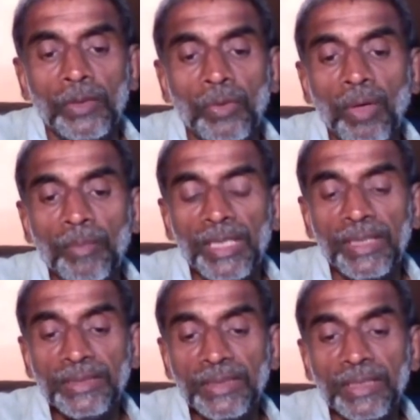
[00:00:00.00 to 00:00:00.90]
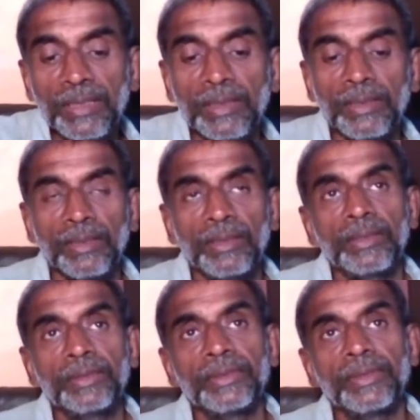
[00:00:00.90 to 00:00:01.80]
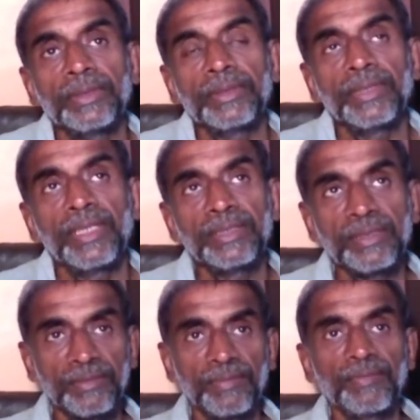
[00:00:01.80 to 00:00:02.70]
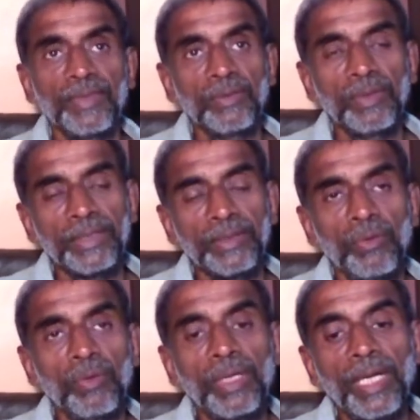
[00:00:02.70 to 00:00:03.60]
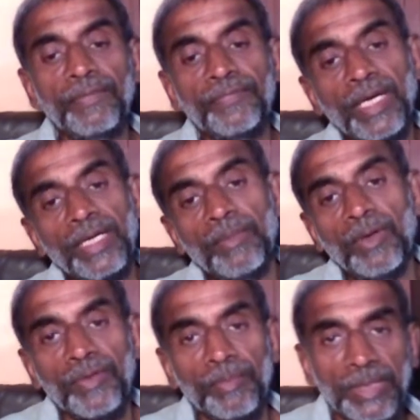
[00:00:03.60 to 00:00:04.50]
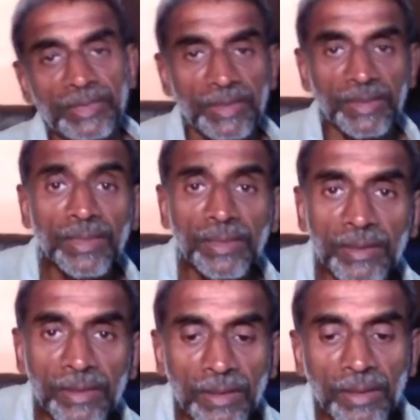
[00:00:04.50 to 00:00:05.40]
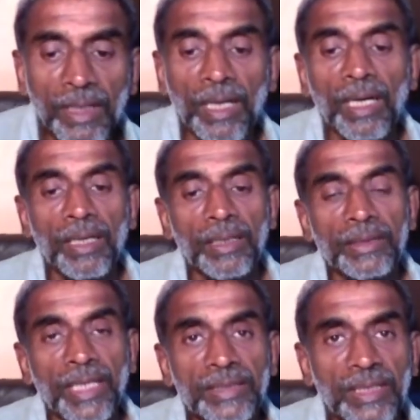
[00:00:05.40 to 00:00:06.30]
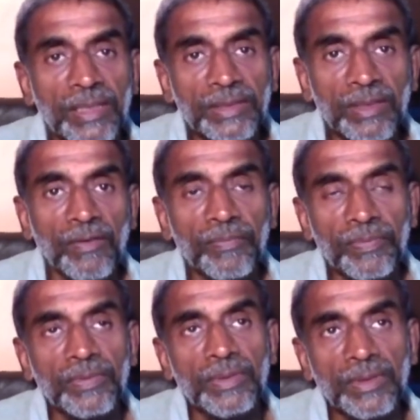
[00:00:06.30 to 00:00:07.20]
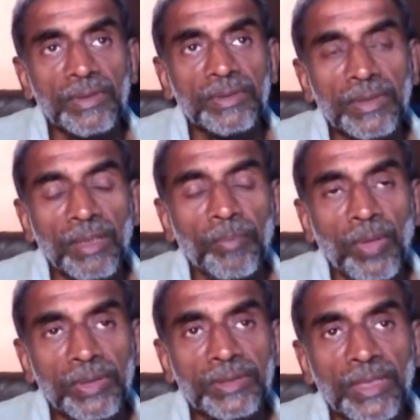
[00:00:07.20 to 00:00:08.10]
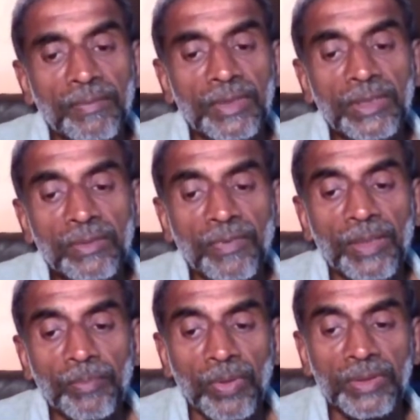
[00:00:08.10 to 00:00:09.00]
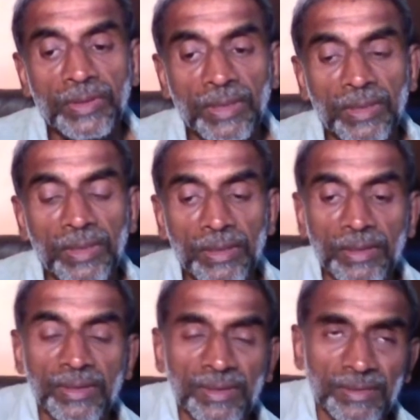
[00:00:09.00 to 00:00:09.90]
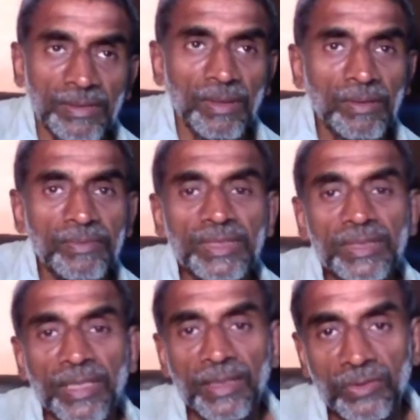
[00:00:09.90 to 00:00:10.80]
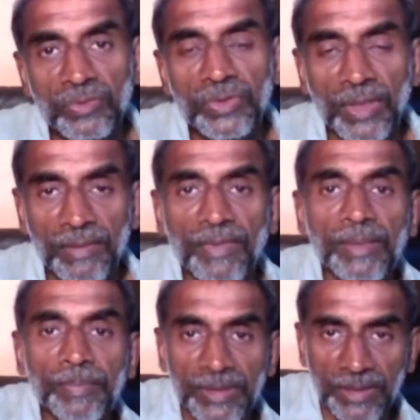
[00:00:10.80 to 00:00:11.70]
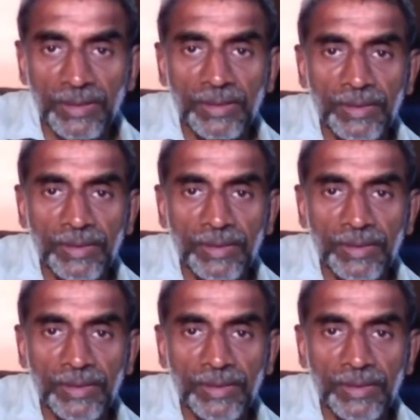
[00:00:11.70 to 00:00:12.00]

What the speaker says: Normal risk, that is when we look at the whole lifetime of a person, there is a risk of 0.7 to 1.3, or we say usually 1%.